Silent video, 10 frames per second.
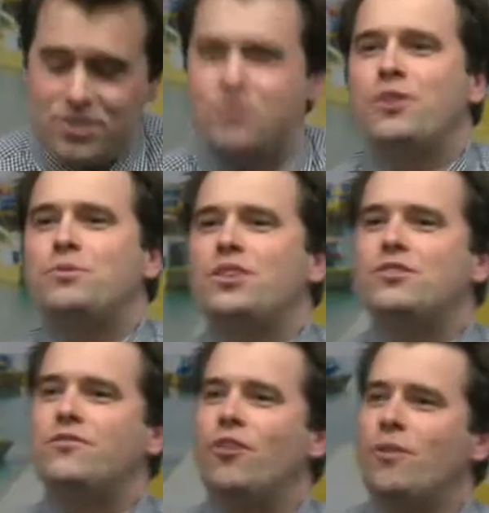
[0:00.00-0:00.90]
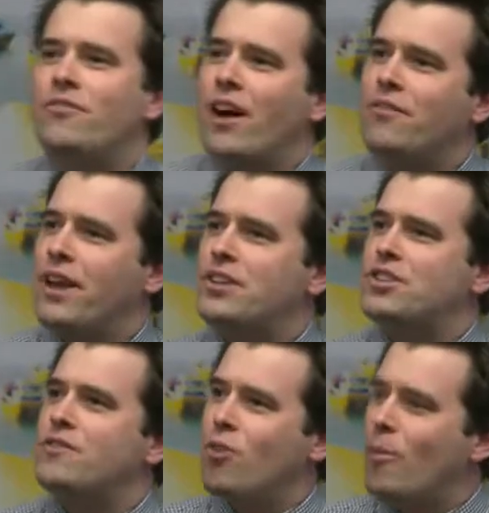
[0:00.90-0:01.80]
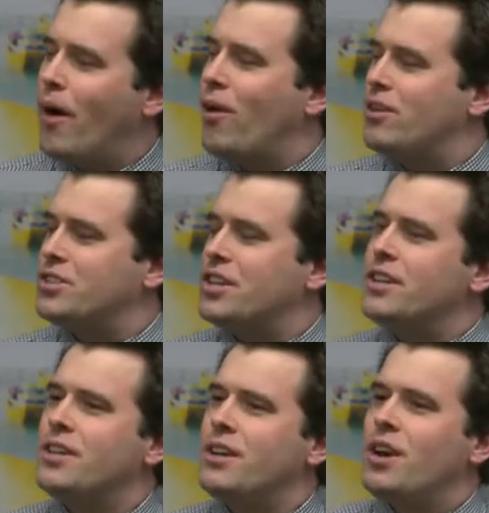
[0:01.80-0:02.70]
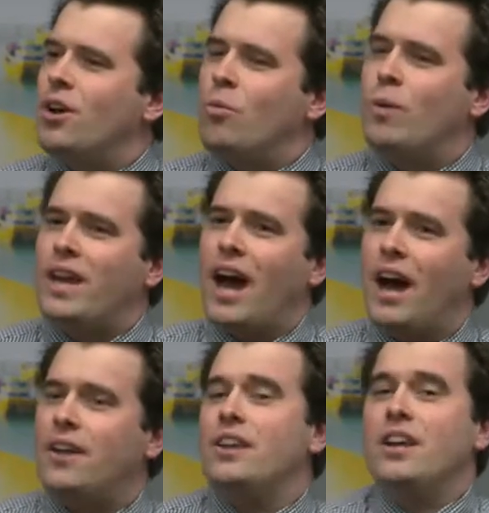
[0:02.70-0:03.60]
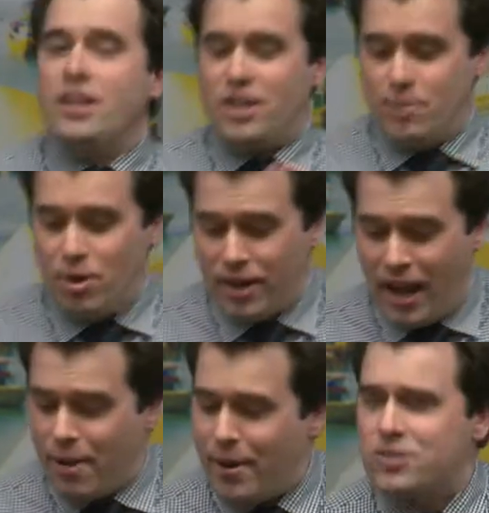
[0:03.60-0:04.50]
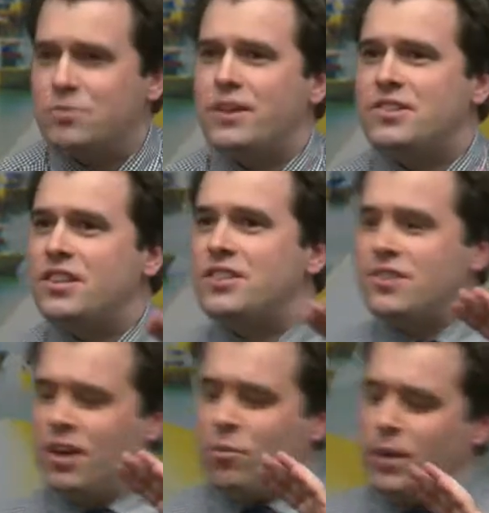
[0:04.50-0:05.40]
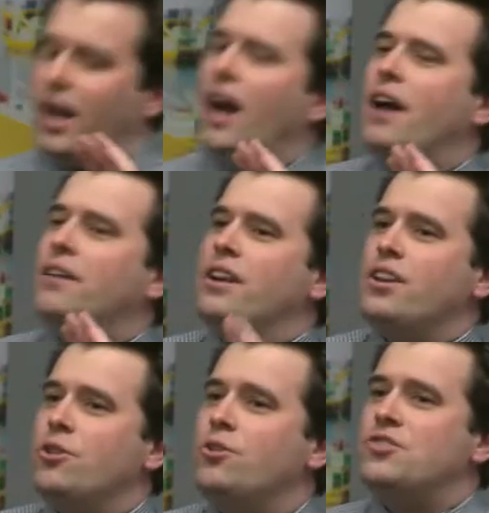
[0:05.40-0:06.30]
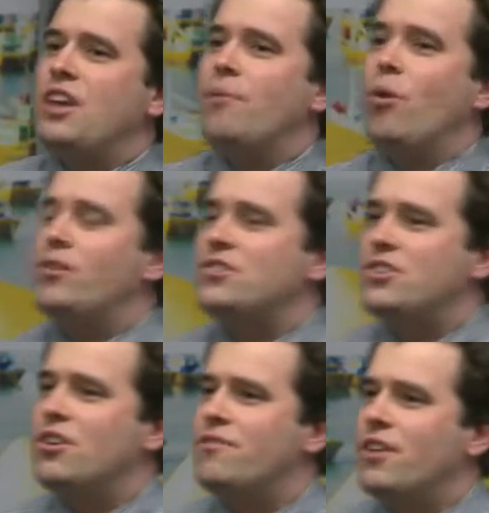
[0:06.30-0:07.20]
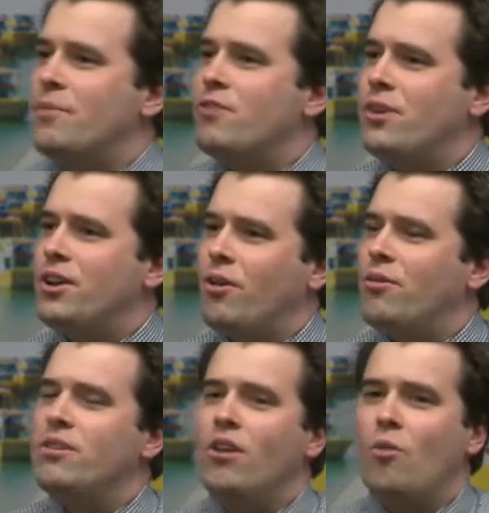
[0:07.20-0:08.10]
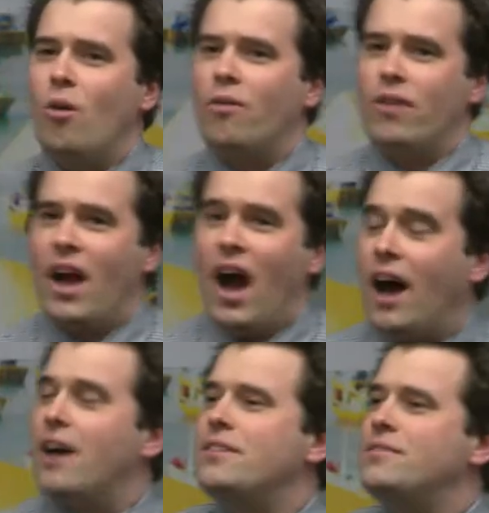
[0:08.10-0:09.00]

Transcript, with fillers: descriptions form the foundation of all biology. We can't communicate about species, we can't use them or conserve them if we don't know what they are.